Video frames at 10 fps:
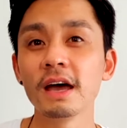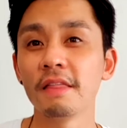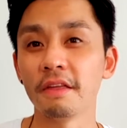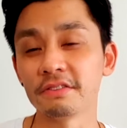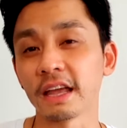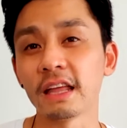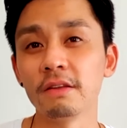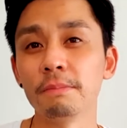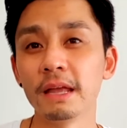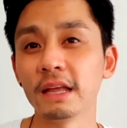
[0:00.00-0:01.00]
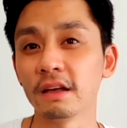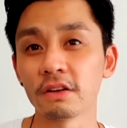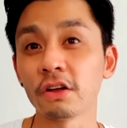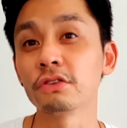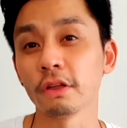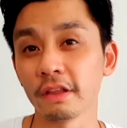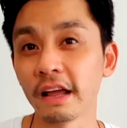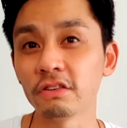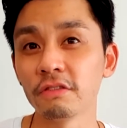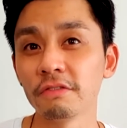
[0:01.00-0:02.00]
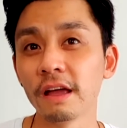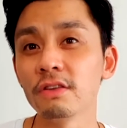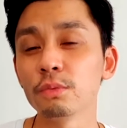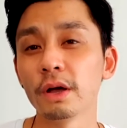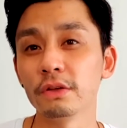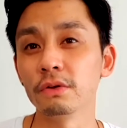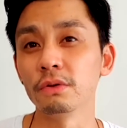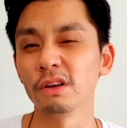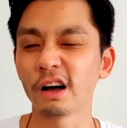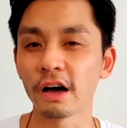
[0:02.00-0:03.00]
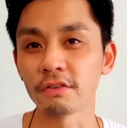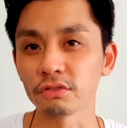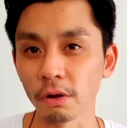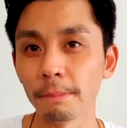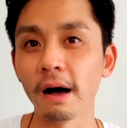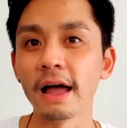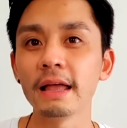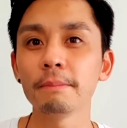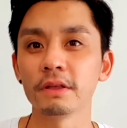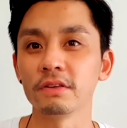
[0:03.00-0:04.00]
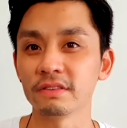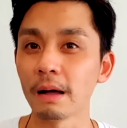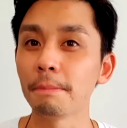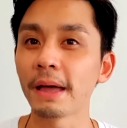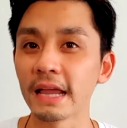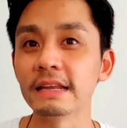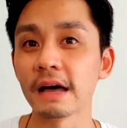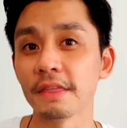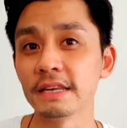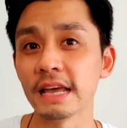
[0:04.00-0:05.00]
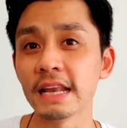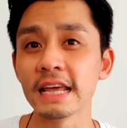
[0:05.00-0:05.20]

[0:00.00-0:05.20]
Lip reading: The second being a consolidation phase, where you kind of stop buying, but you start paying down the debt.